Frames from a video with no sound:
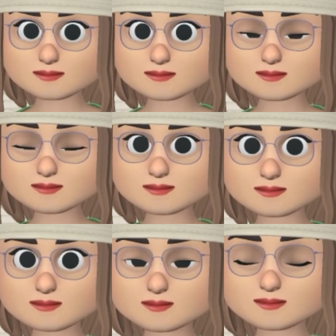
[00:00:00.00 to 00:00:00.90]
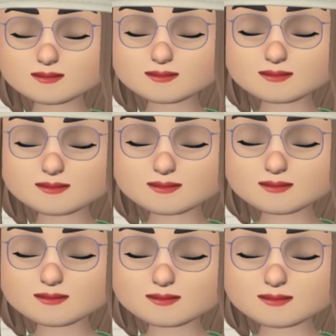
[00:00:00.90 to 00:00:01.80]

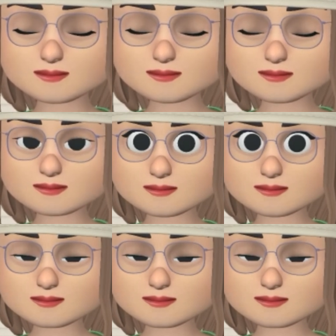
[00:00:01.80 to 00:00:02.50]
(silence)